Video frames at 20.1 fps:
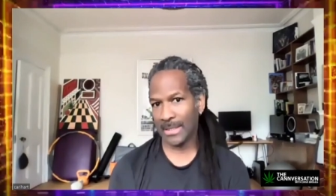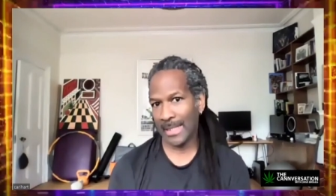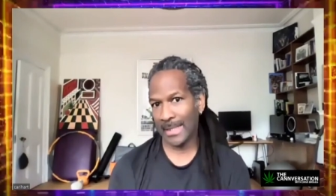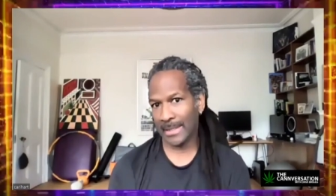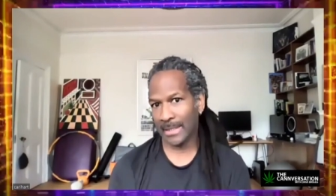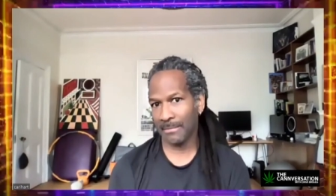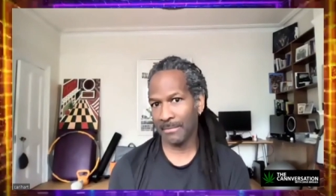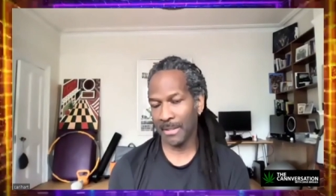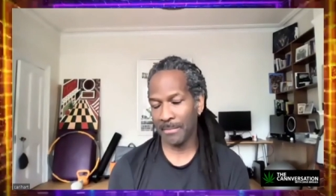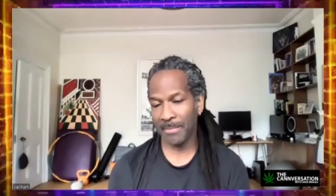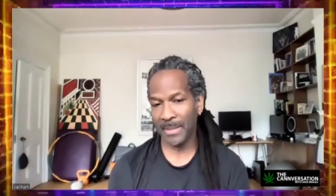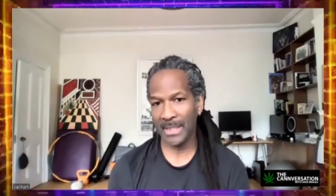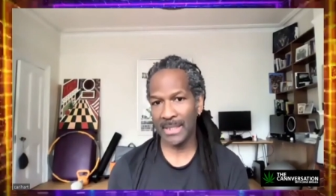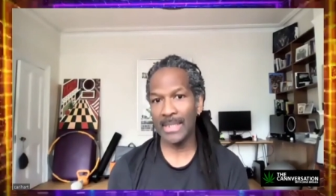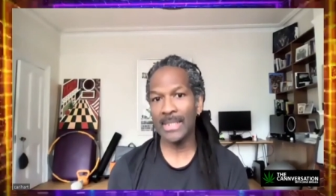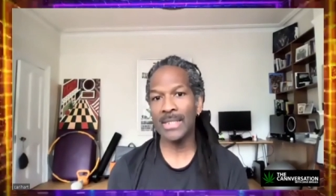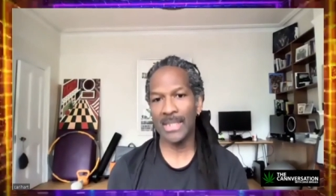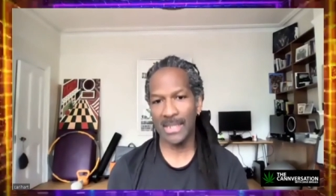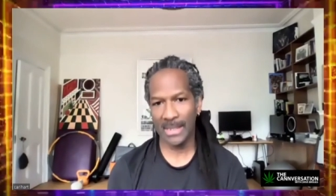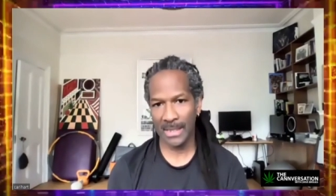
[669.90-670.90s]
like them to be
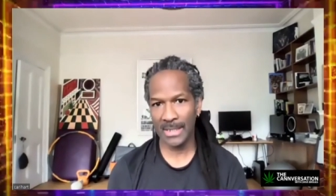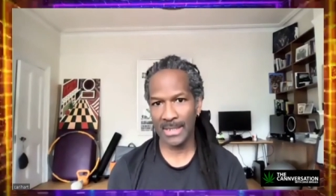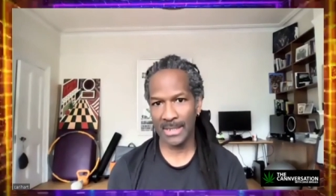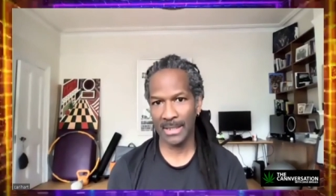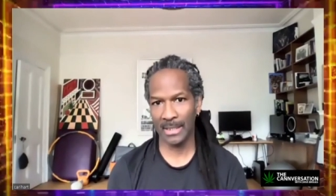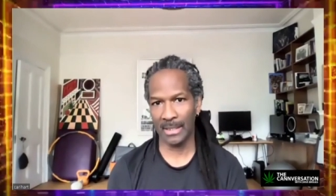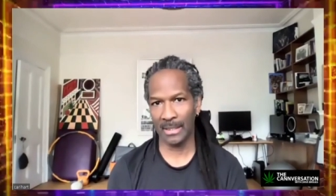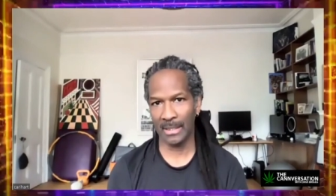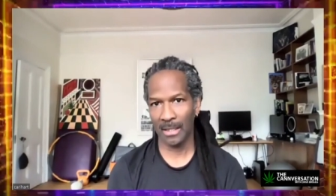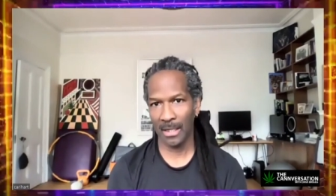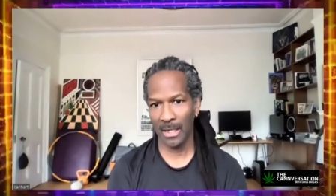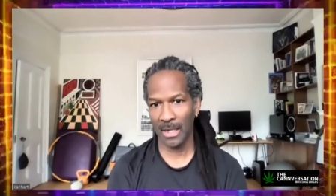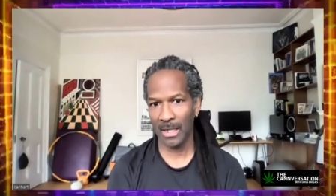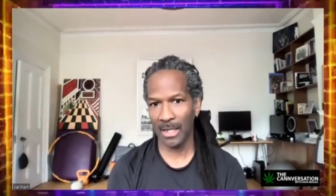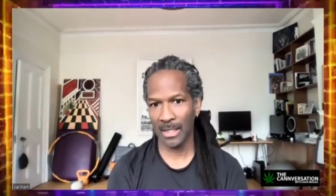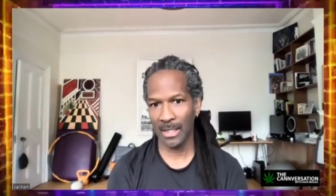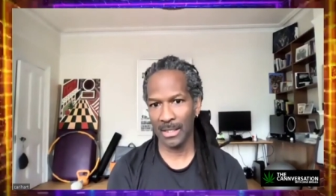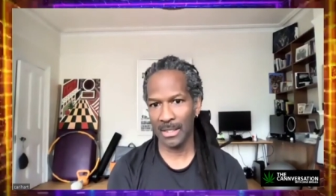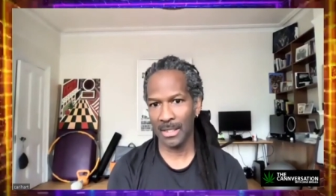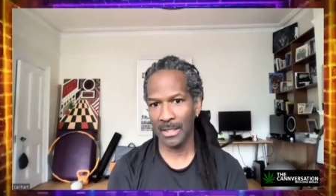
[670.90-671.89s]
consistent uh,
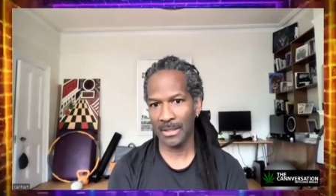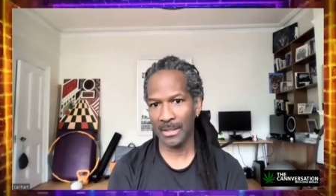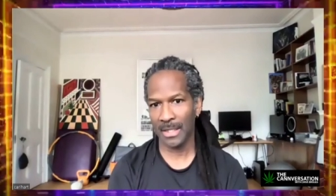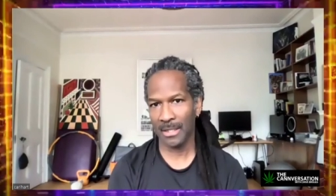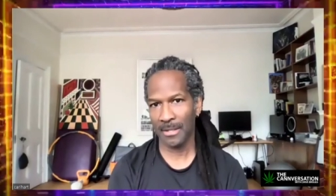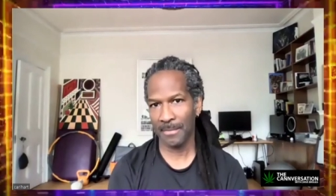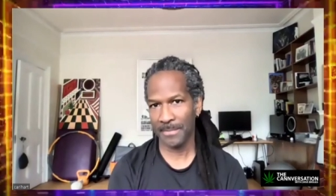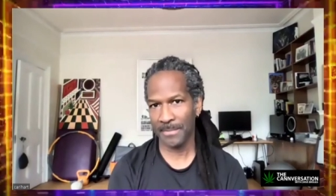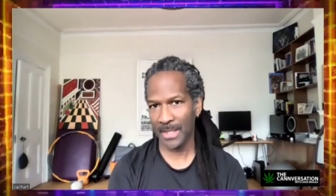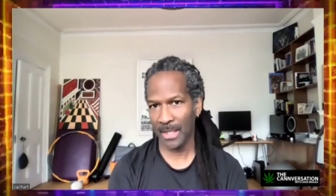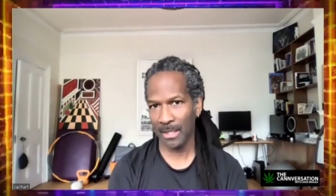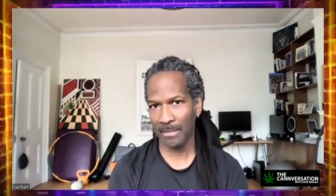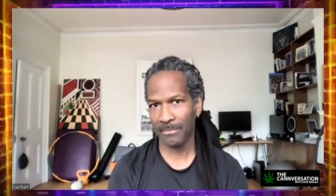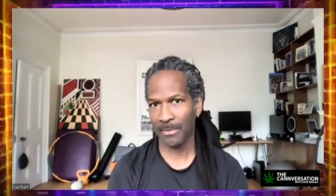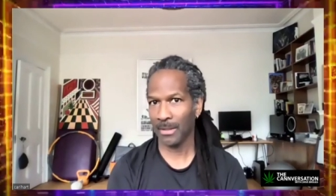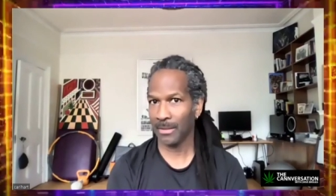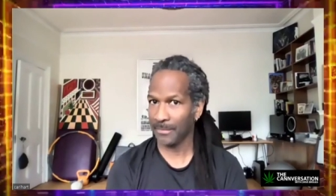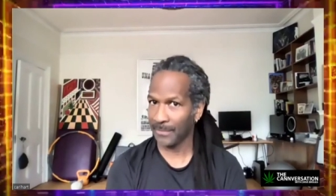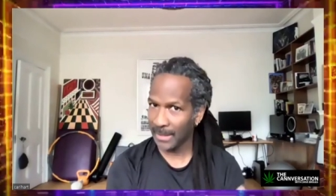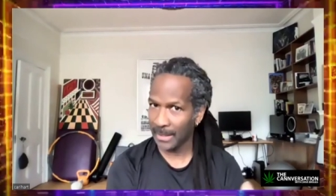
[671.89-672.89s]
in, in, terms of
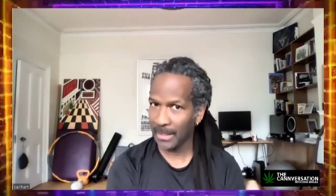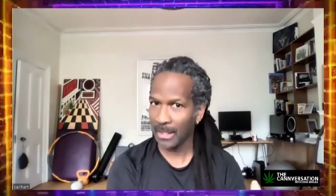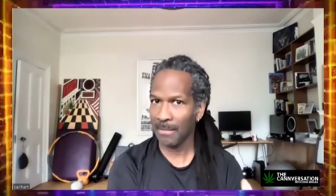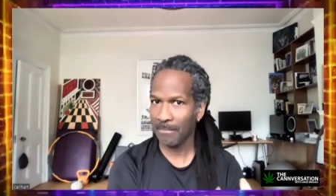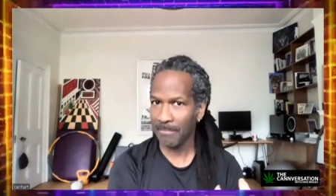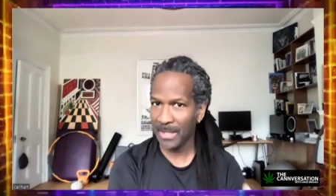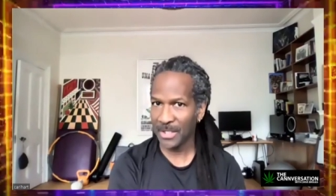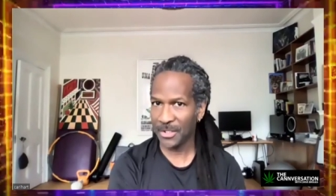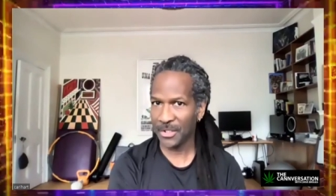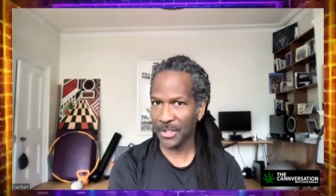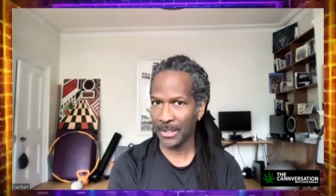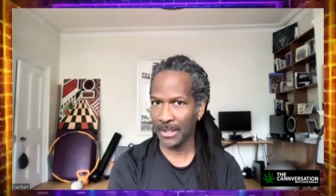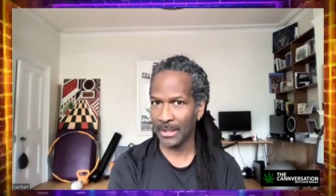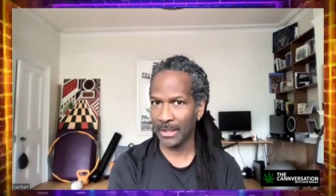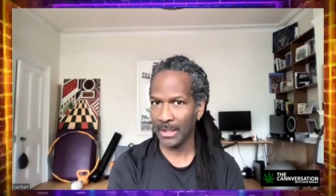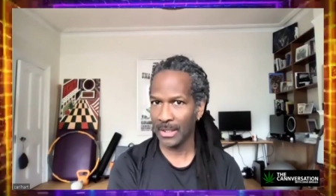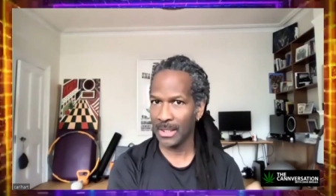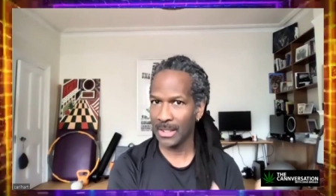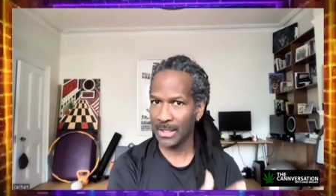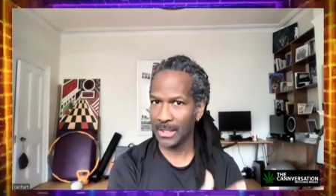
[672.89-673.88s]
uh, their mission
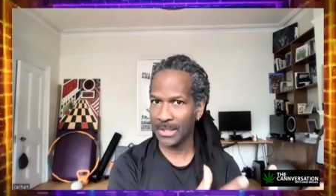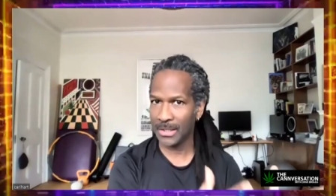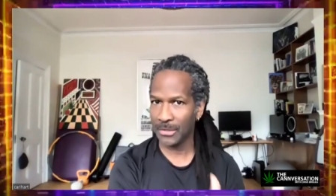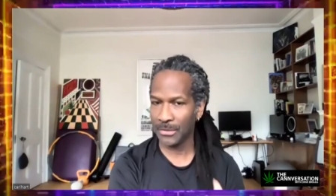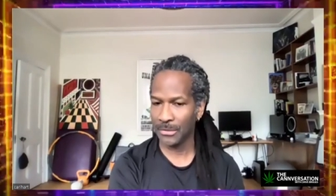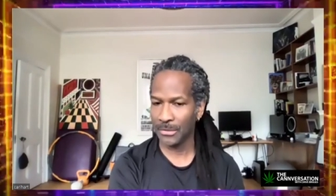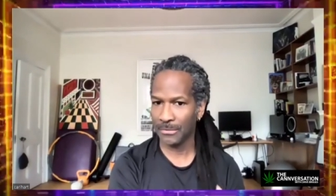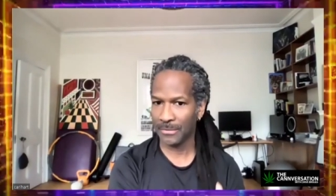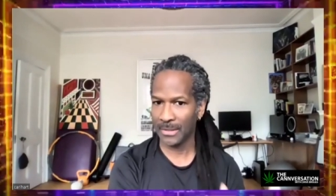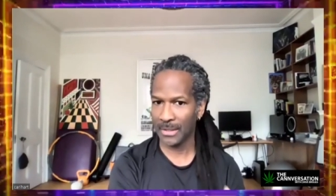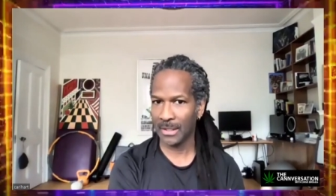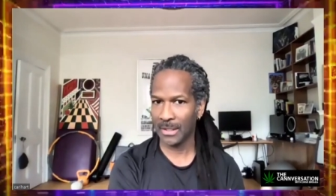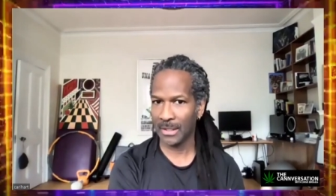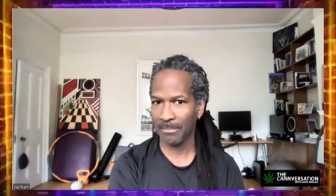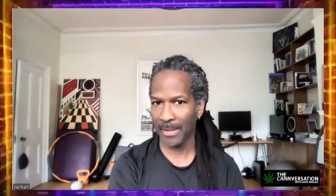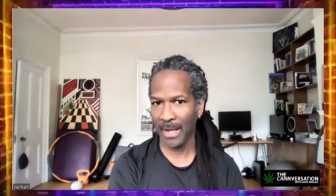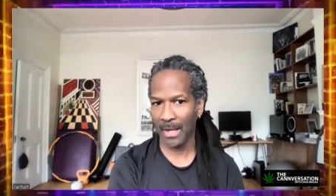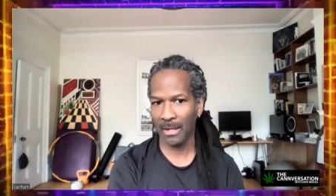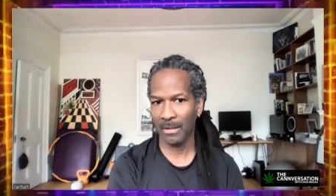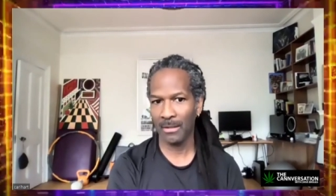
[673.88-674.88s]
is to think
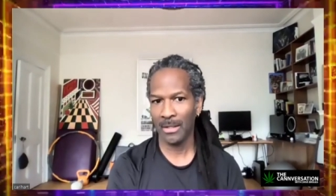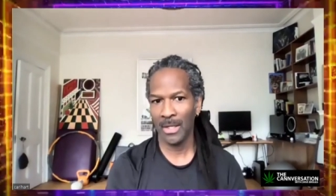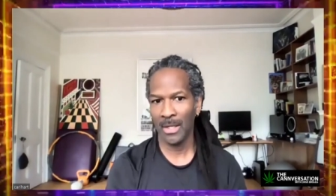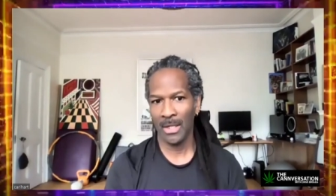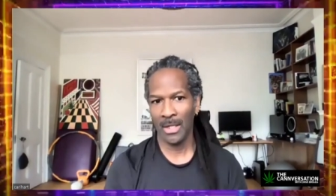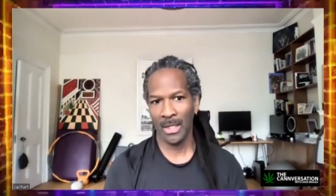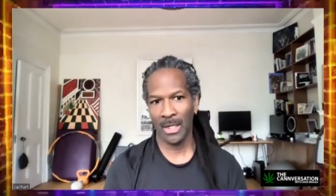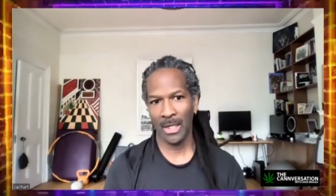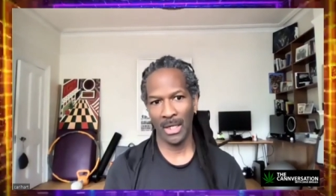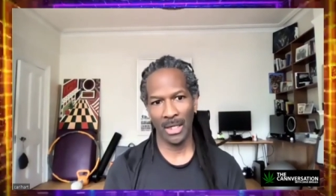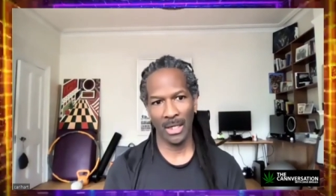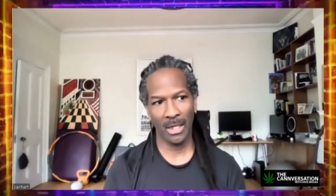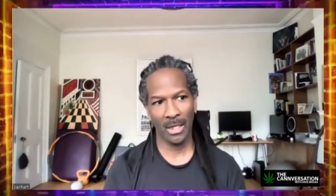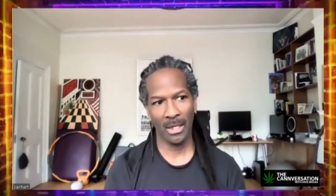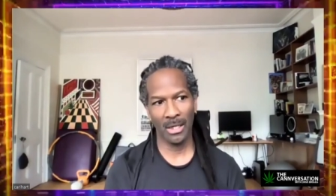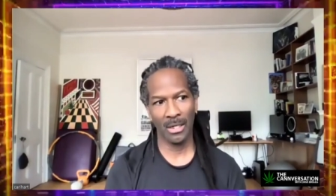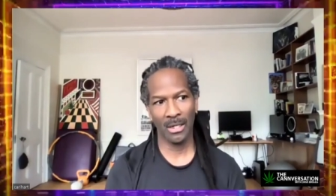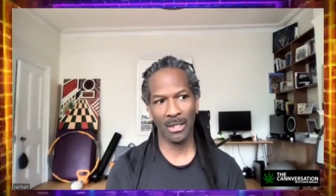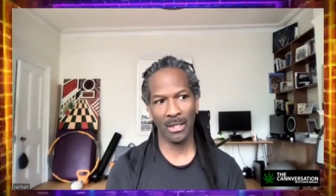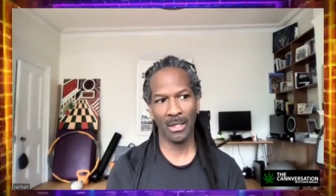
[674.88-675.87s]
about
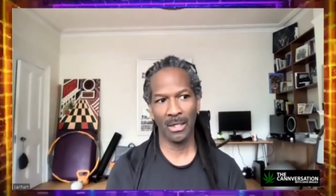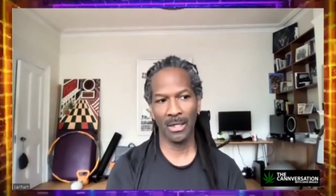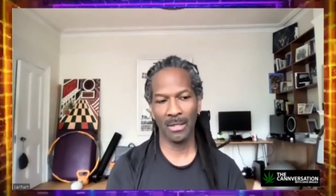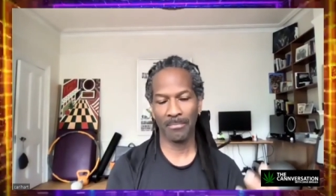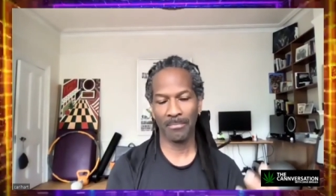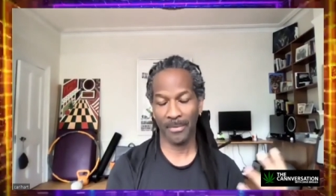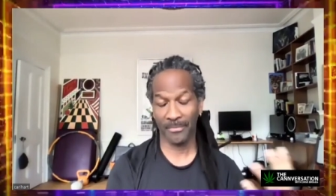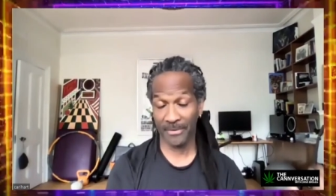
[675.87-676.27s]
uh,